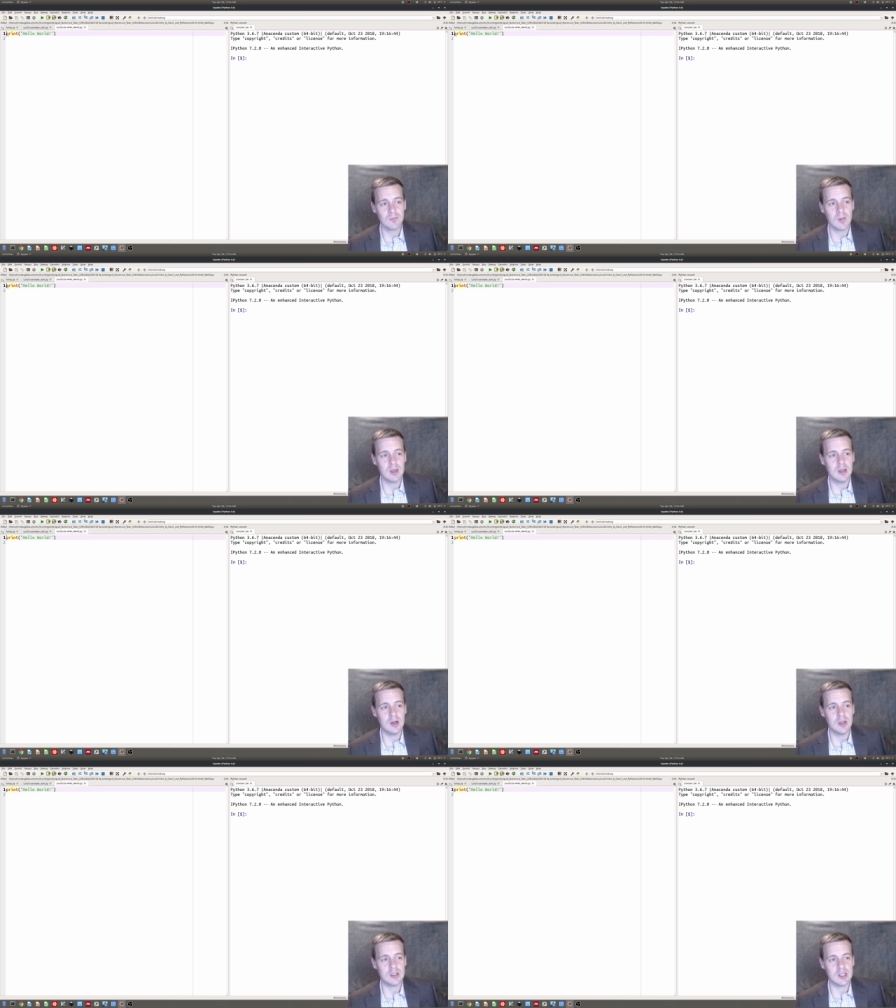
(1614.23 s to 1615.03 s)
Here
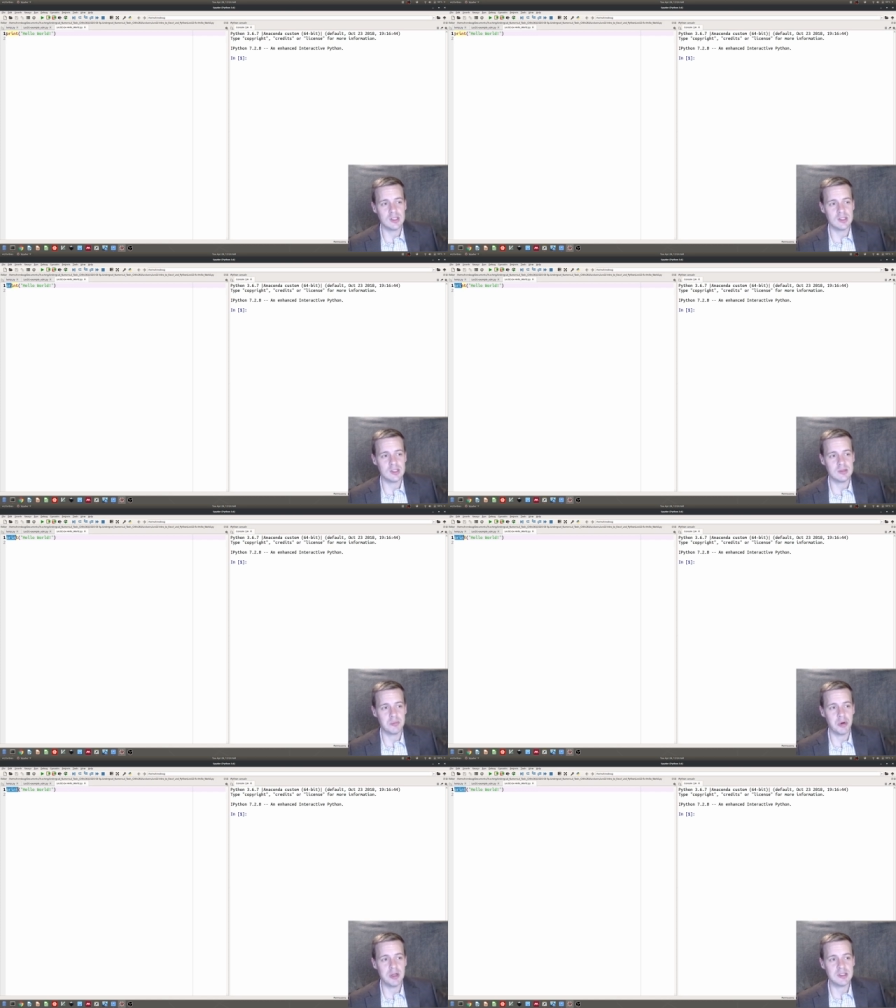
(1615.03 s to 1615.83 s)
there's a
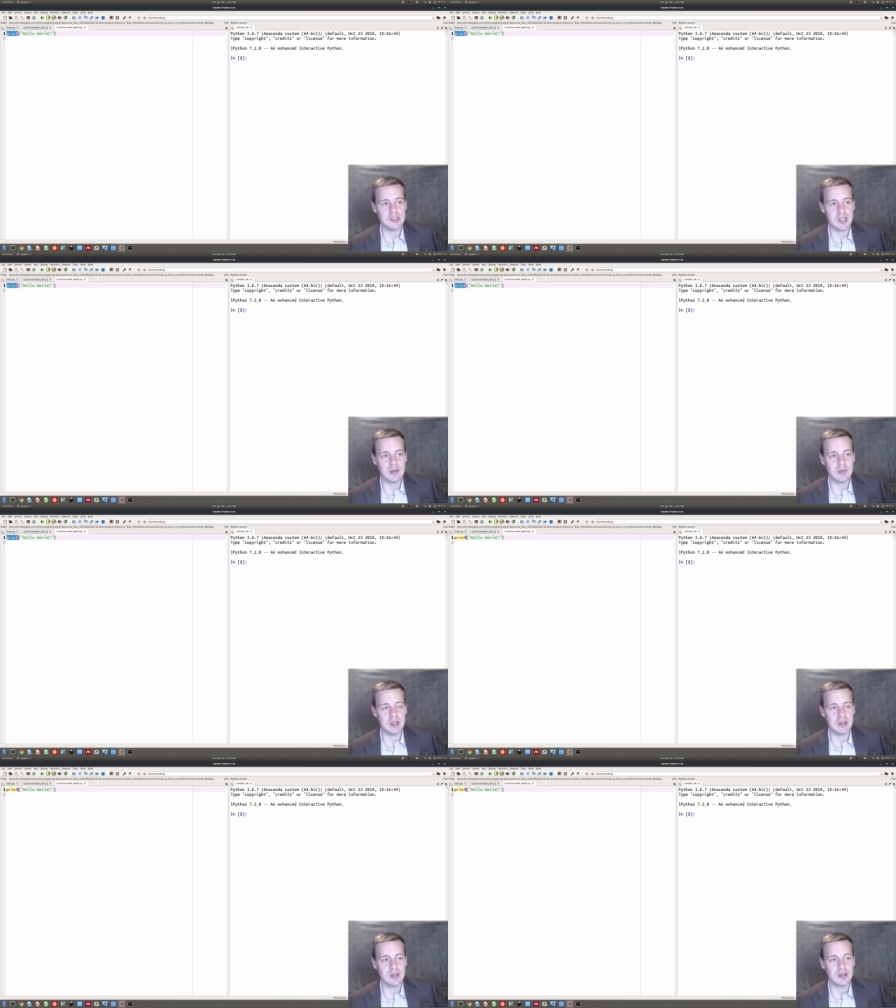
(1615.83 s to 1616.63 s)
print statement,
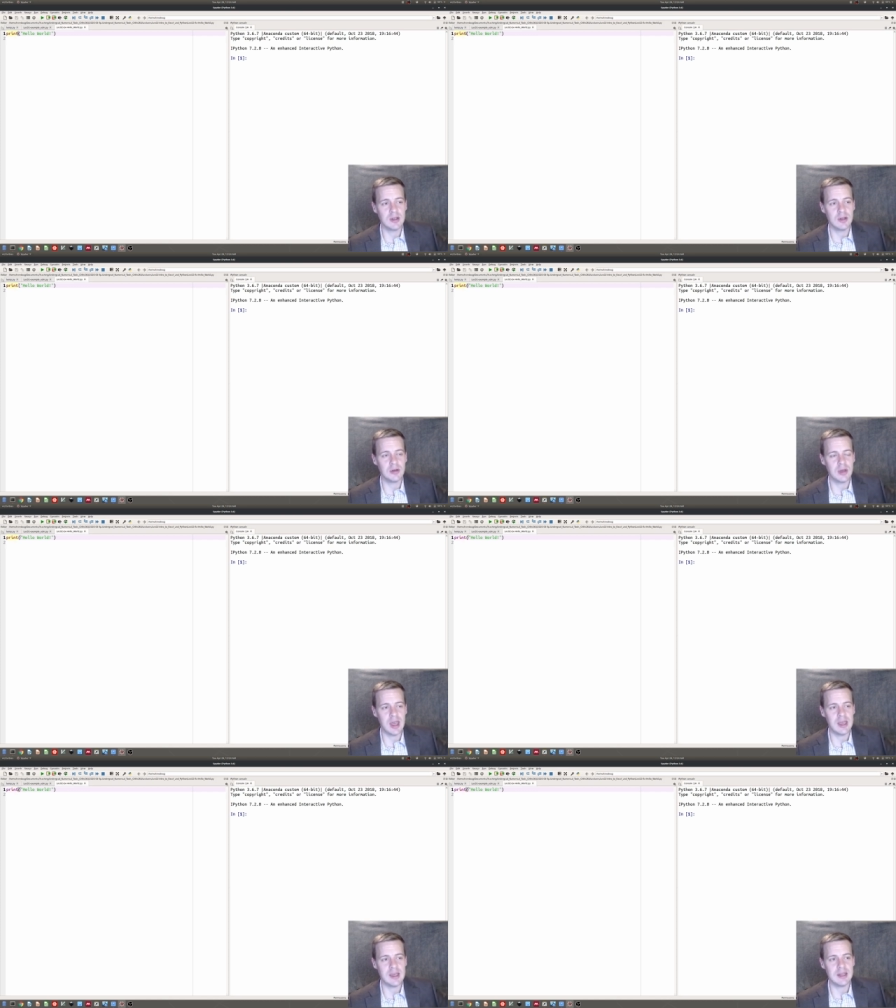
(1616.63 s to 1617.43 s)

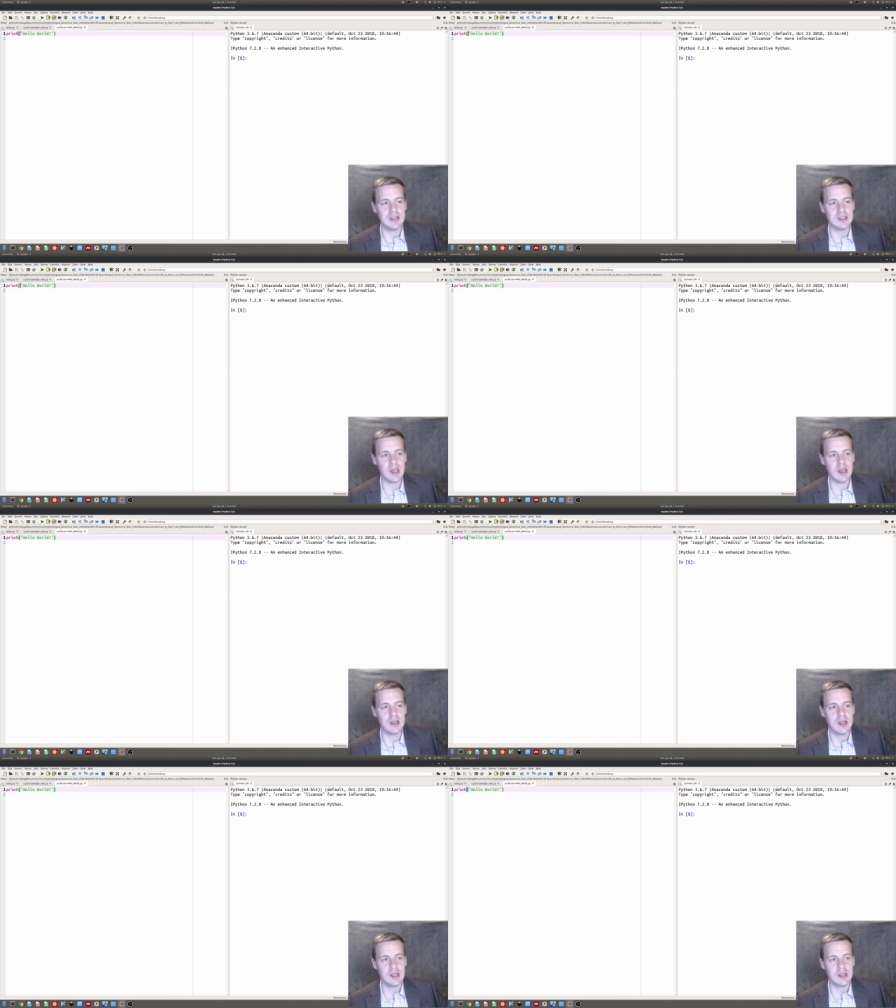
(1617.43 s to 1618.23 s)
okay, and inside
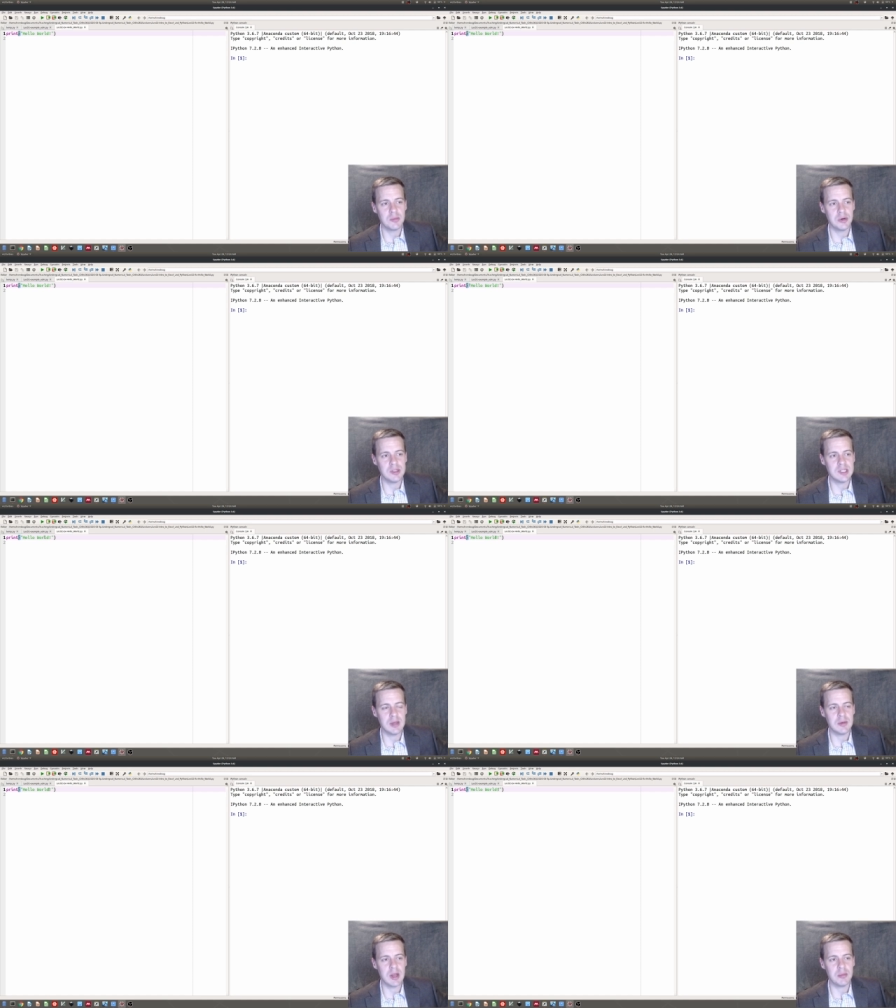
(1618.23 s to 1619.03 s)
the print
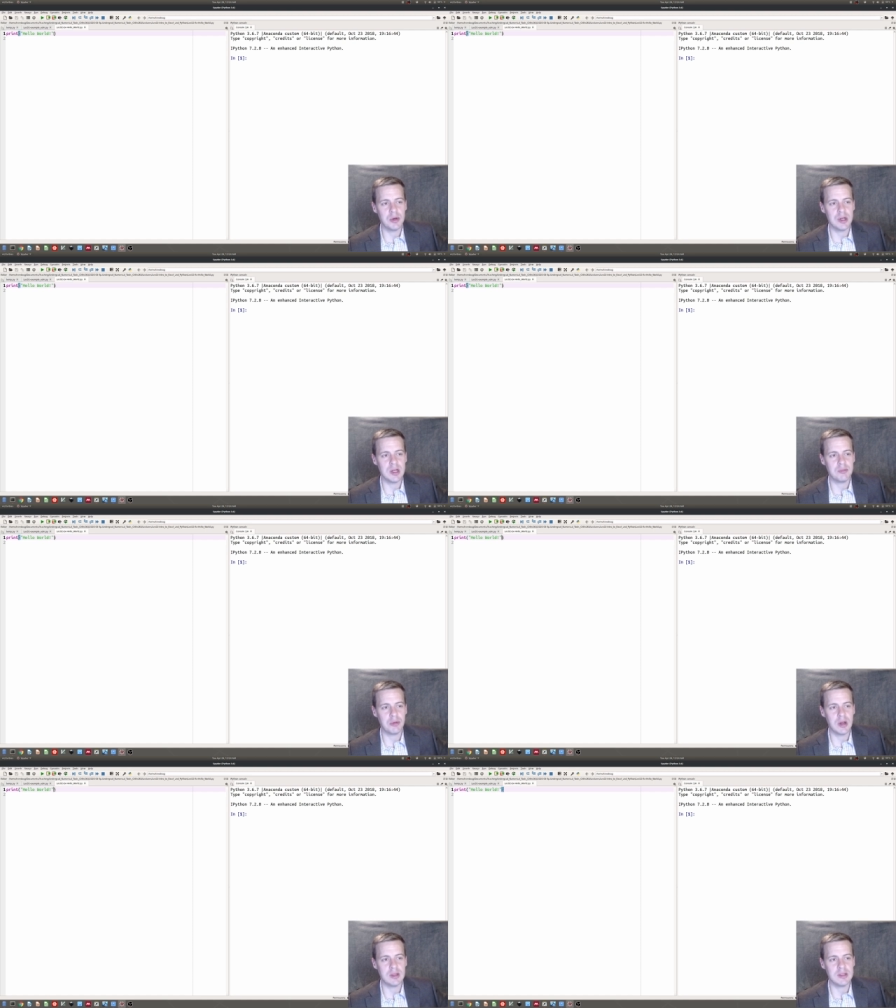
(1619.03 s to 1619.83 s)
statement I put it in
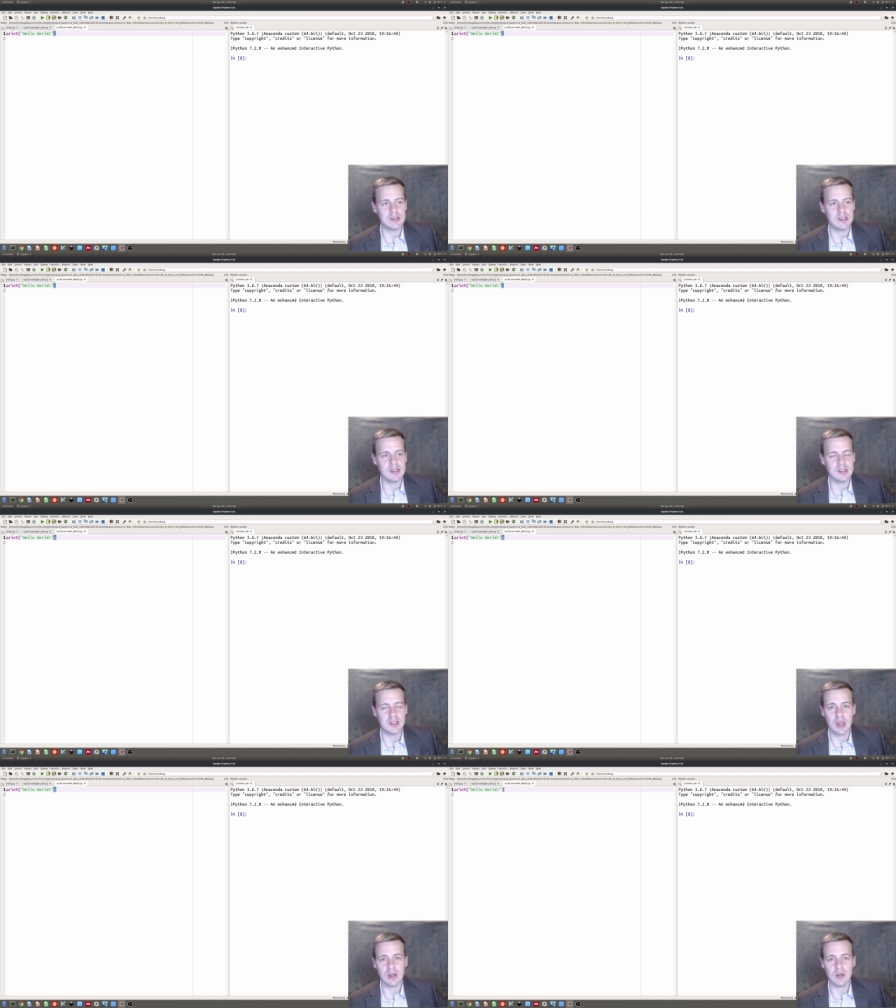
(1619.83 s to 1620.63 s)
parentheses to
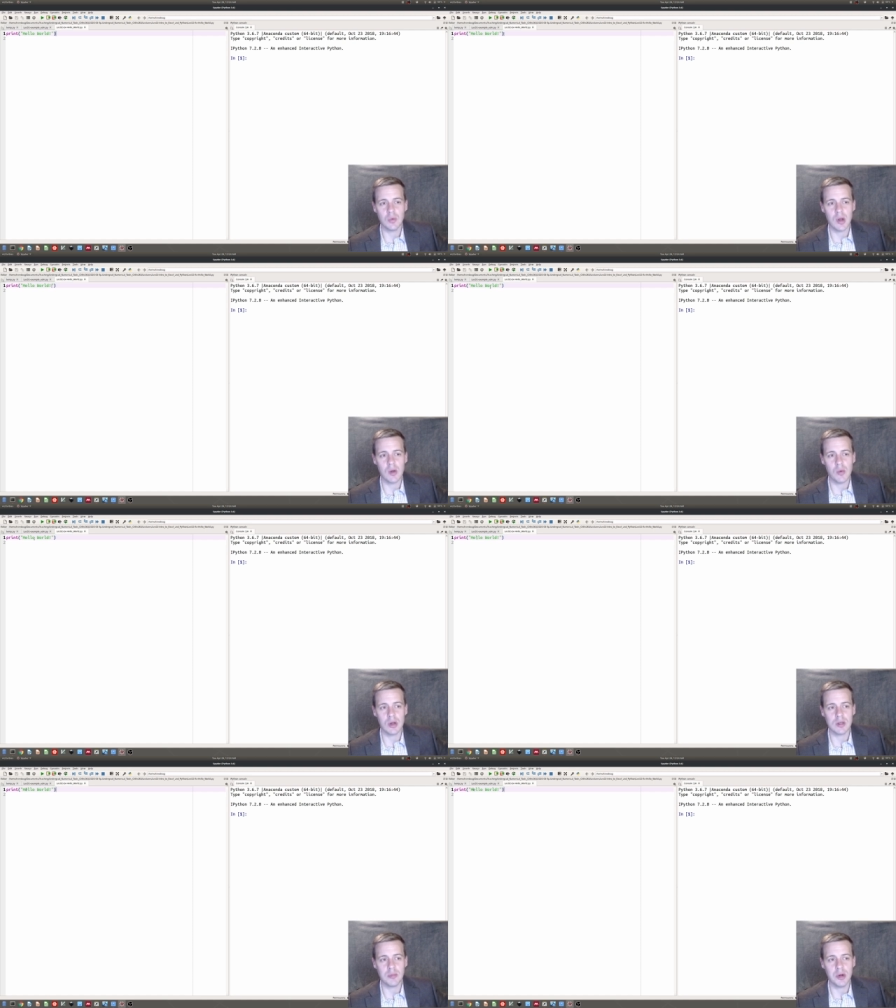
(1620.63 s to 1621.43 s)
tell it what I want
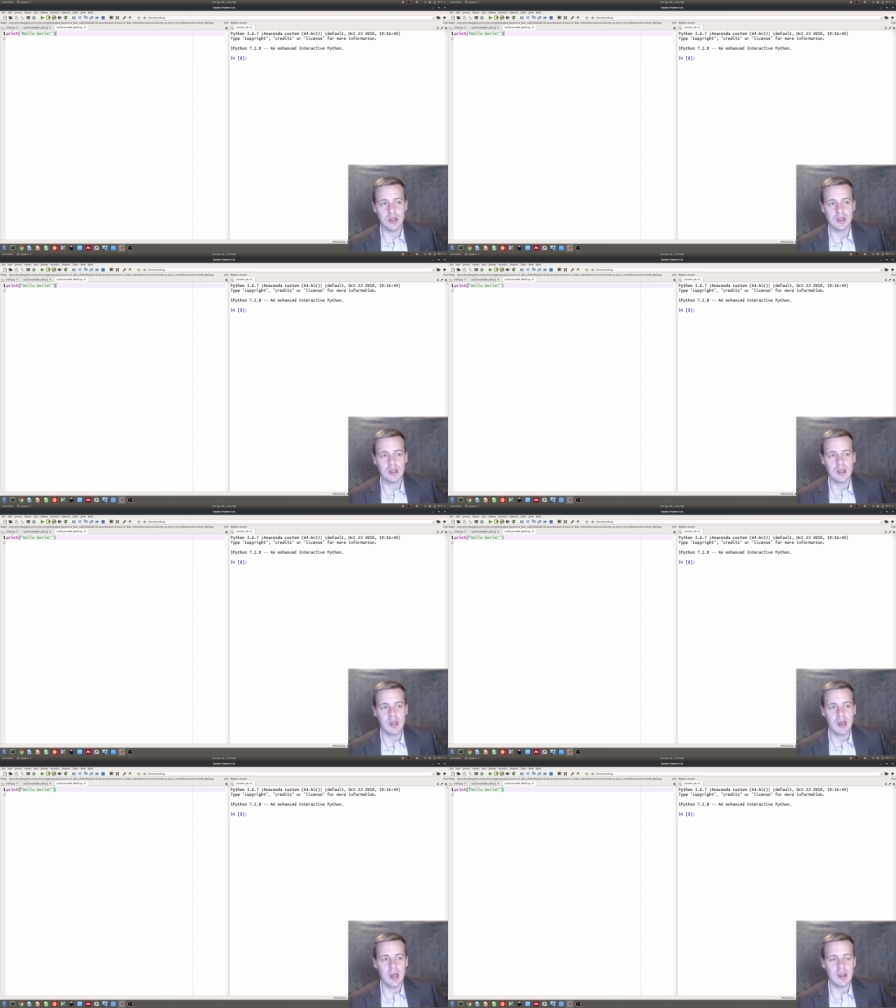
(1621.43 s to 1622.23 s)
to print,
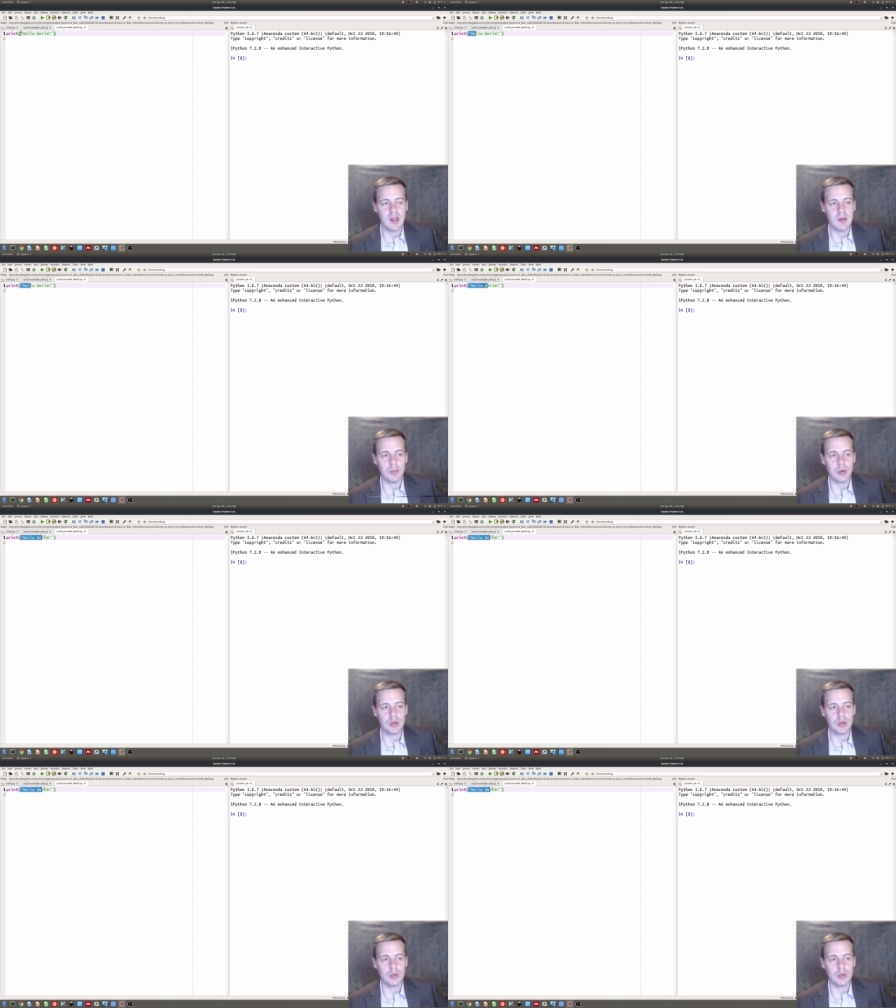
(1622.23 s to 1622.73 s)
and then I put